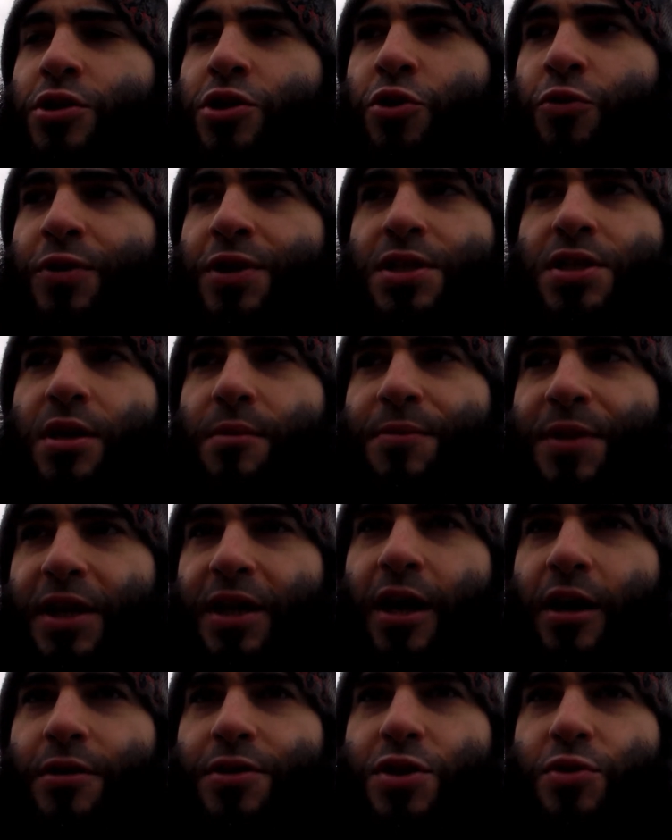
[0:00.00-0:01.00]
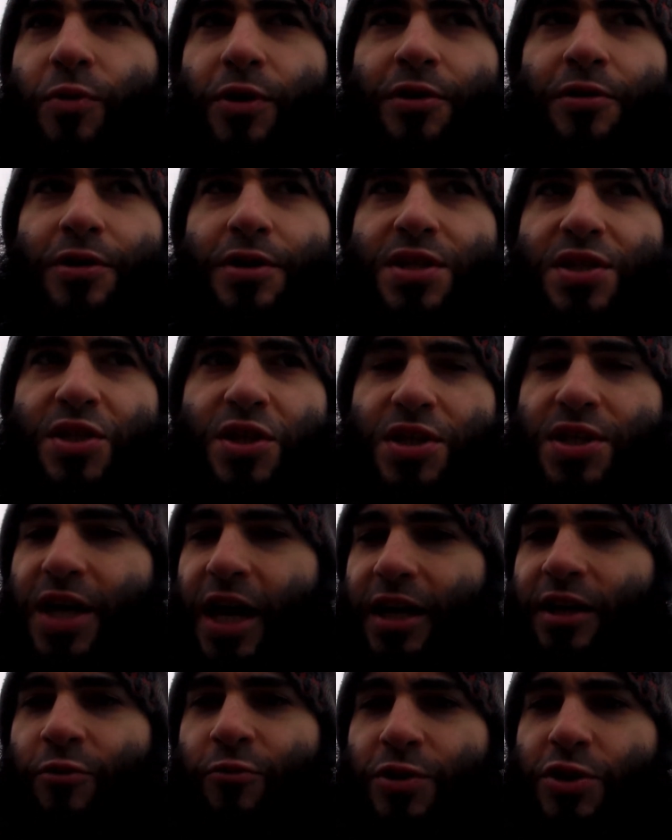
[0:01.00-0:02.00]
doing something else, whether it's
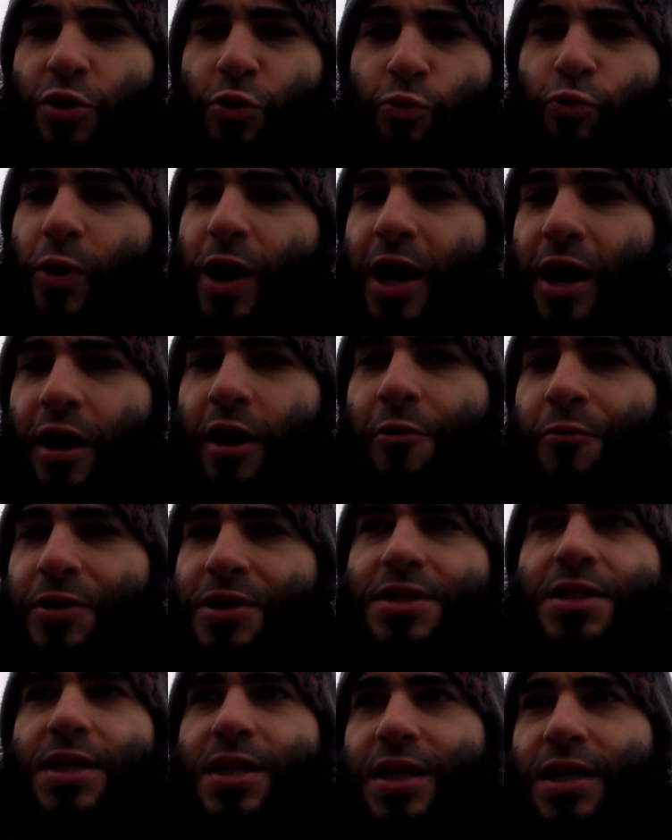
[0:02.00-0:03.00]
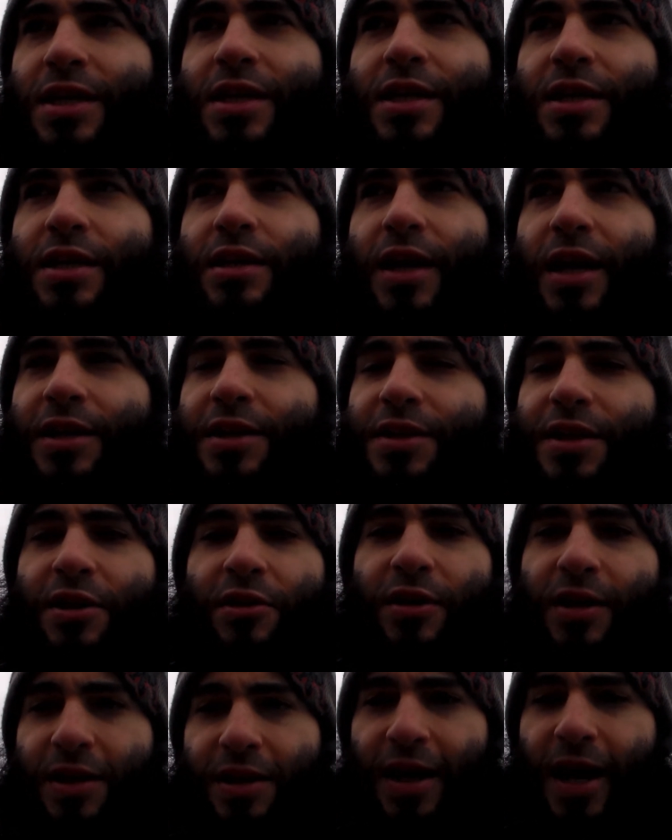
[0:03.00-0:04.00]
deciding what to wear, what to eat,
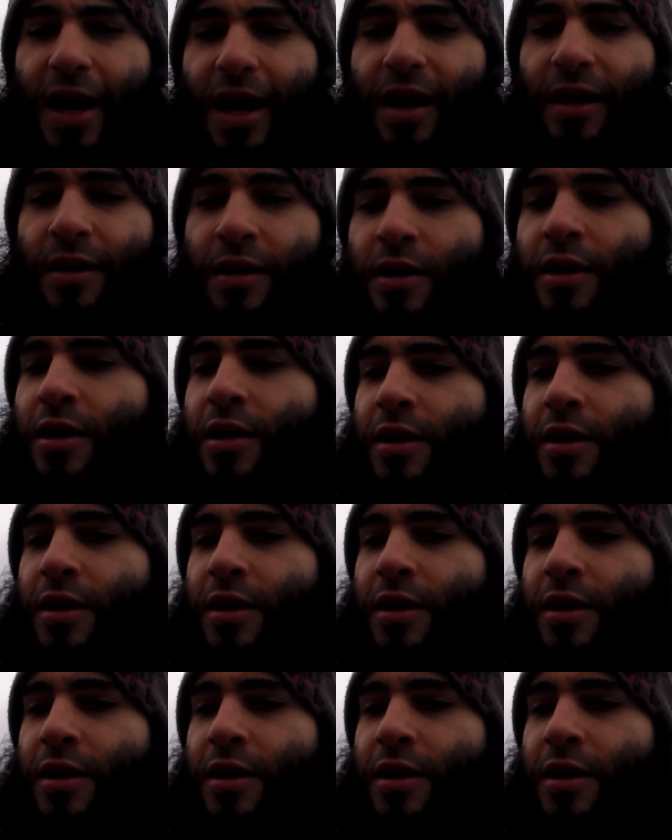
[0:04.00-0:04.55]
anything like that,